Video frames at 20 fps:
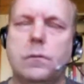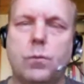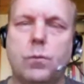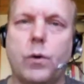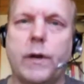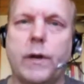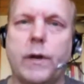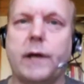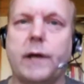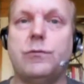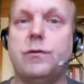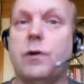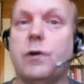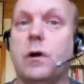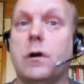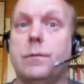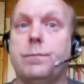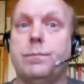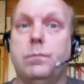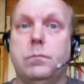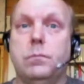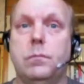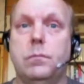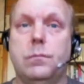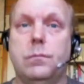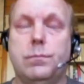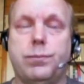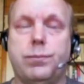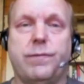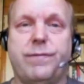when I started
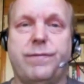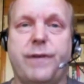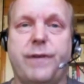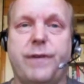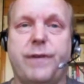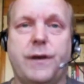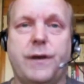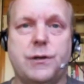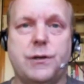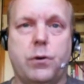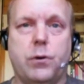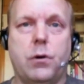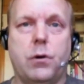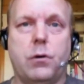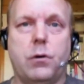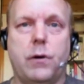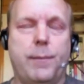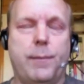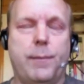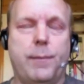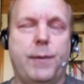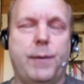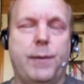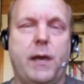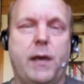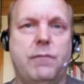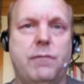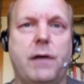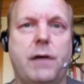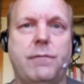professional programming
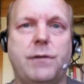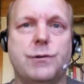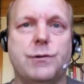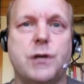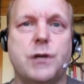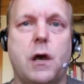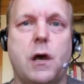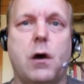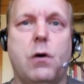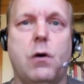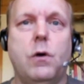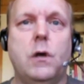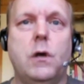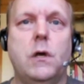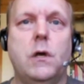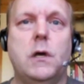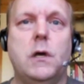85 years ago.